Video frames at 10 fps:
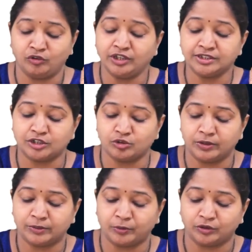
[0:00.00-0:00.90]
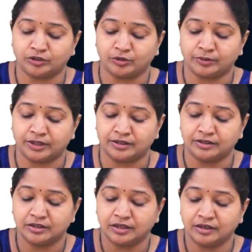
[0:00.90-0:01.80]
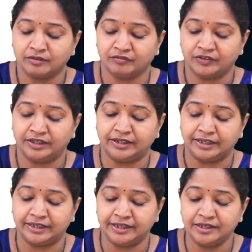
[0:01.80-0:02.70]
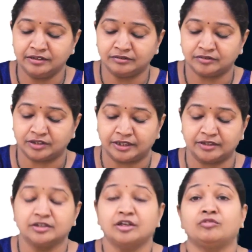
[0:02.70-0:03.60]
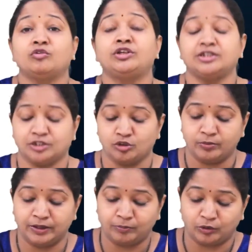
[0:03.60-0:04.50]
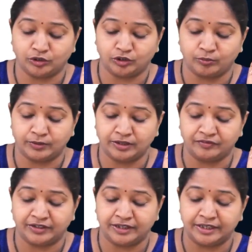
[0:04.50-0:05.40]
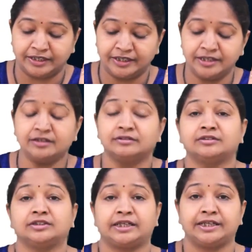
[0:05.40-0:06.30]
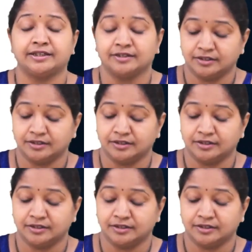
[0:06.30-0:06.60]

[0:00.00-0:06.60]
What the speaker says: What is cubic polynomial with degree 3? What is cubic polynomial with degree 3?